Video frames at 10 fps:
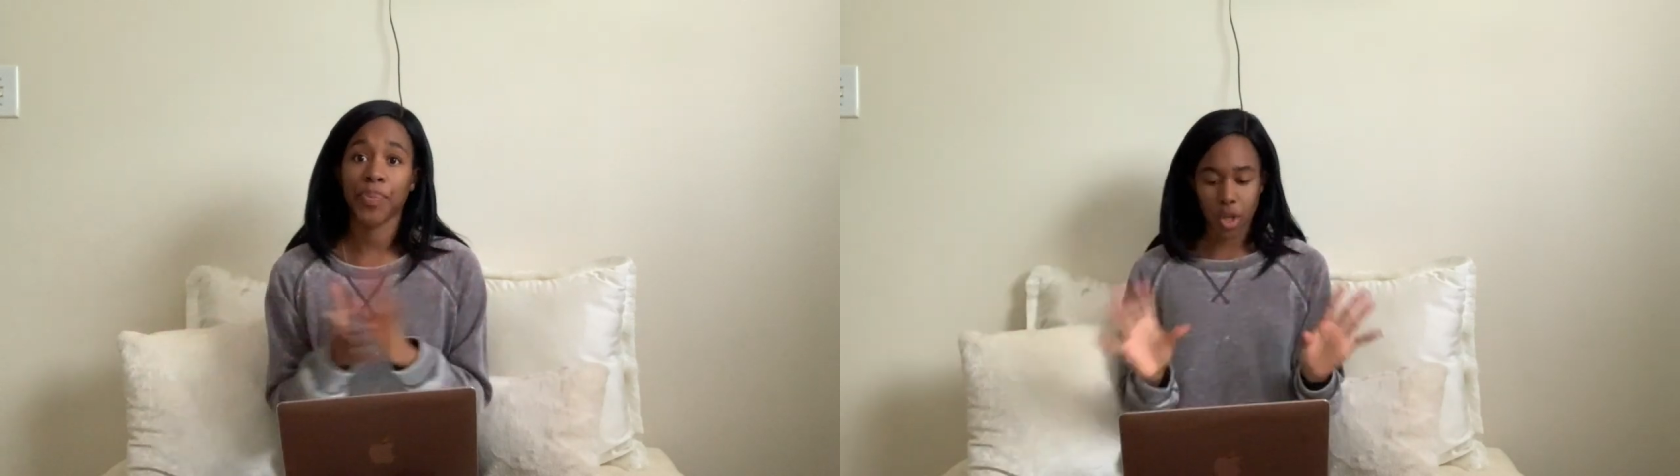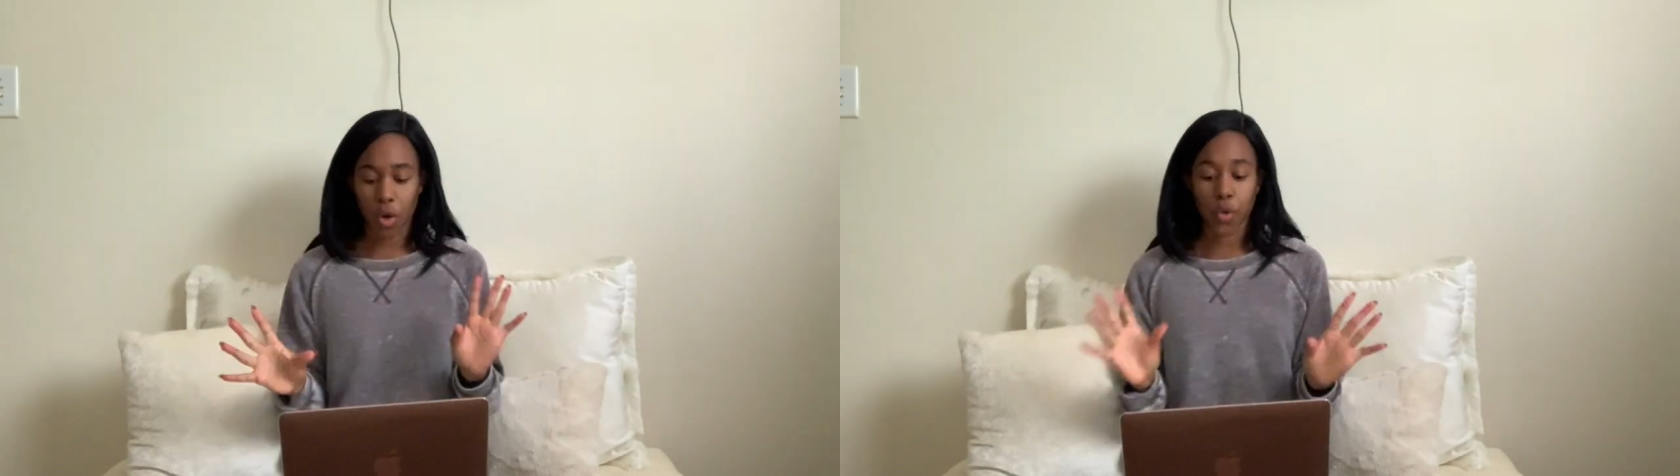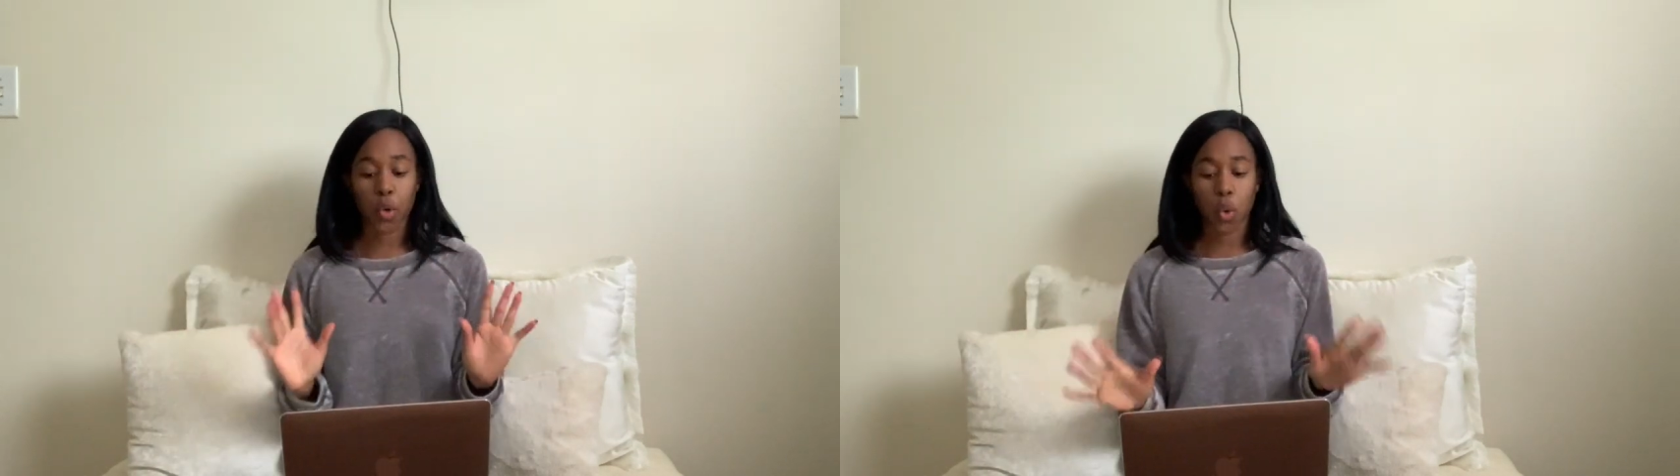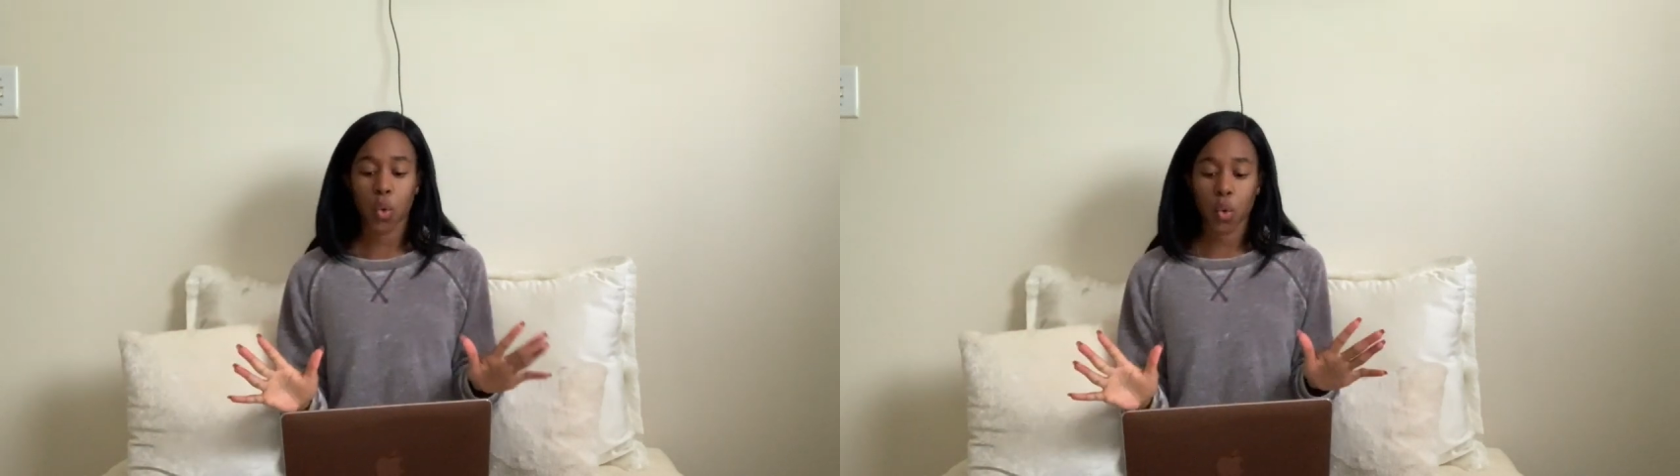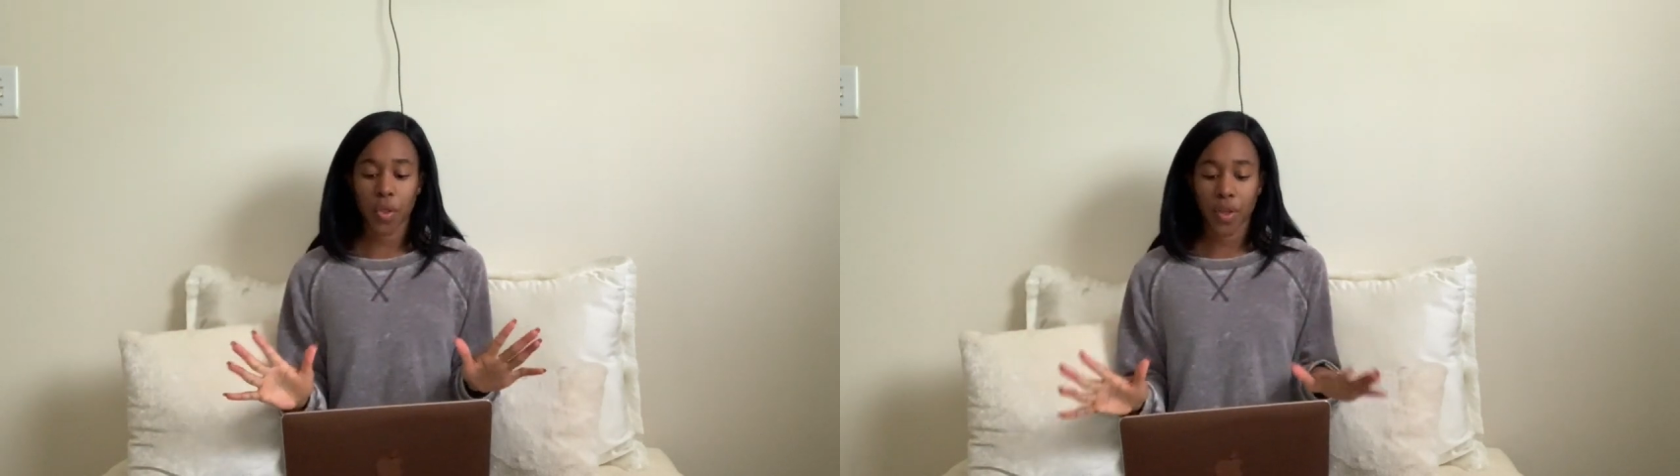So the
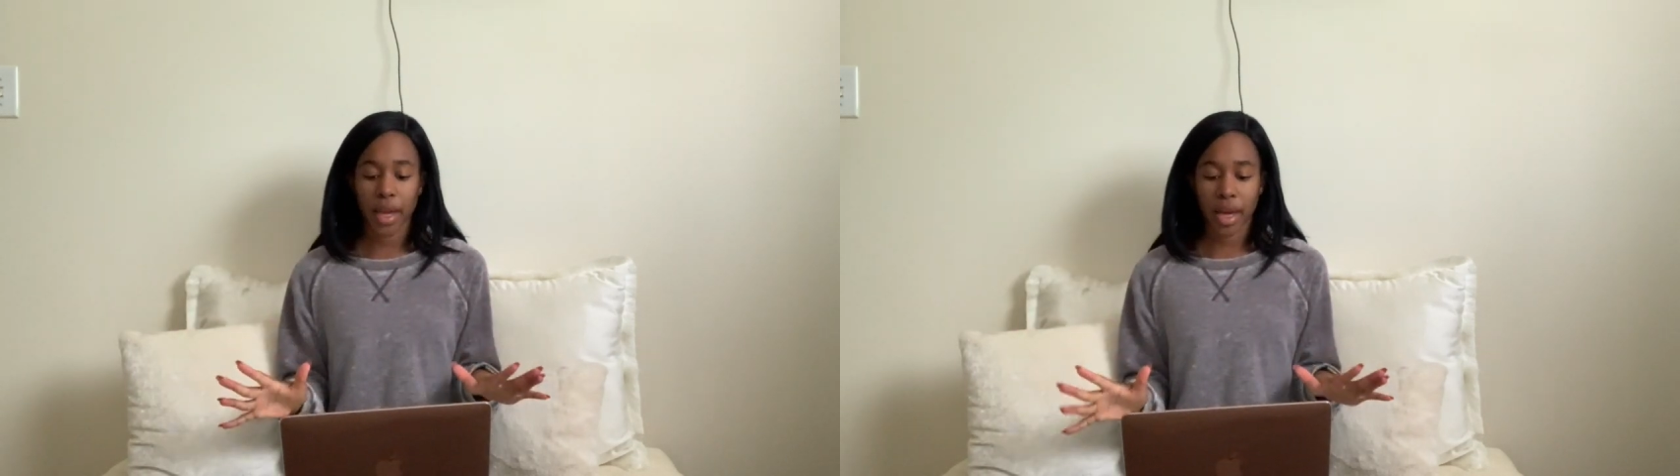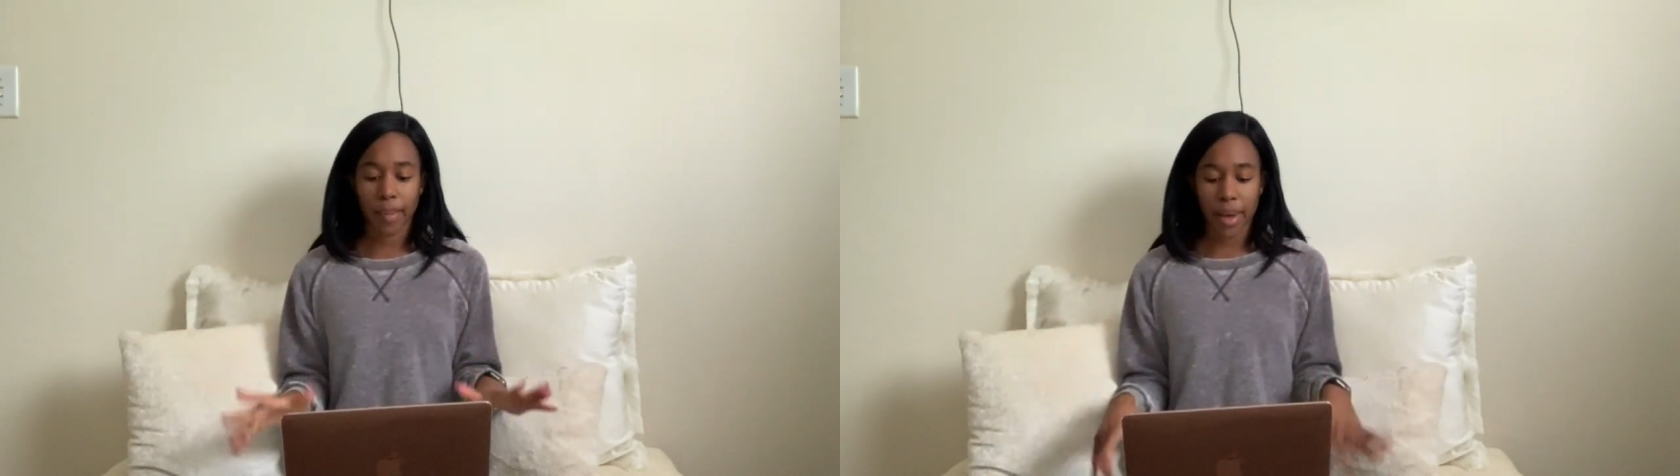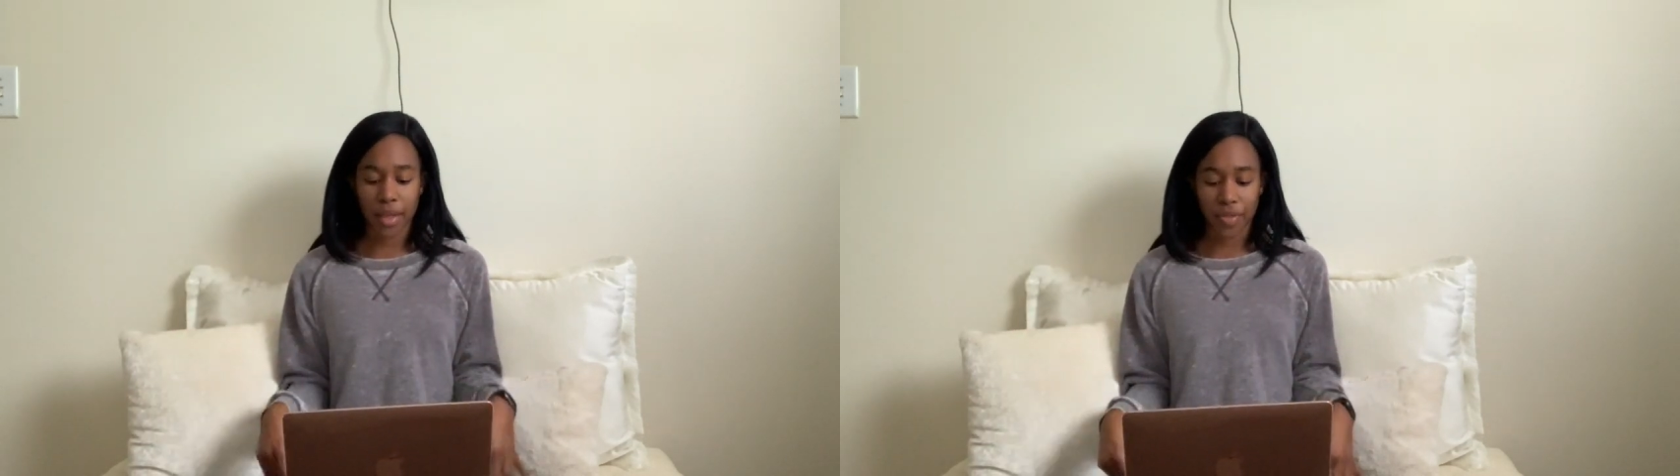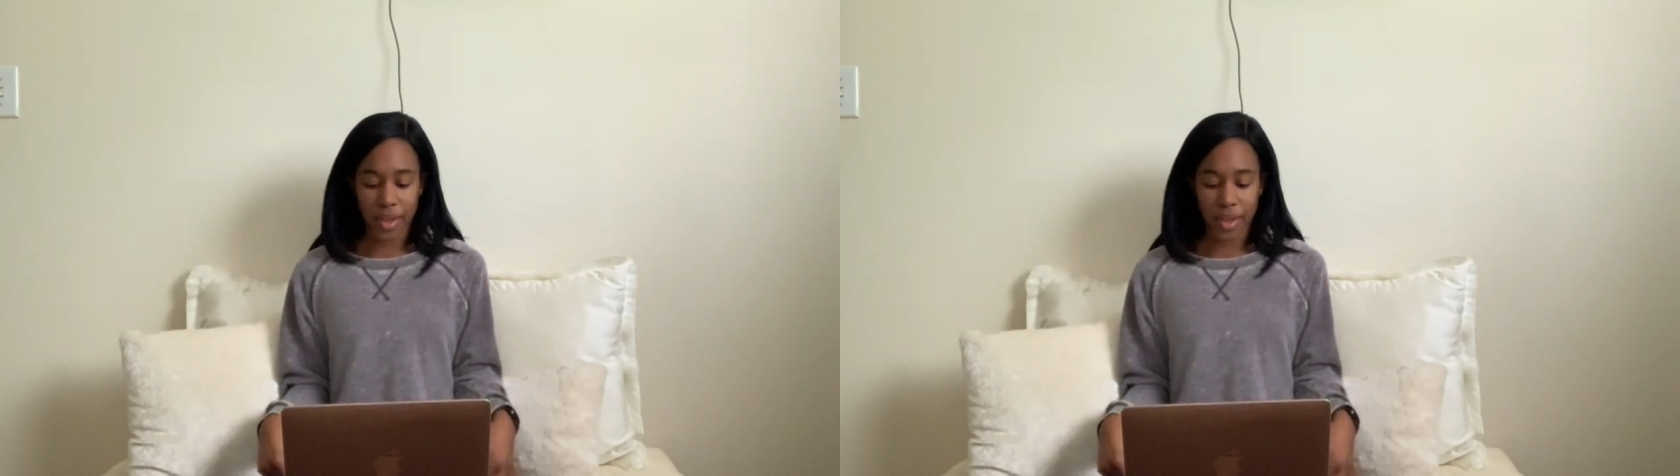cool thing about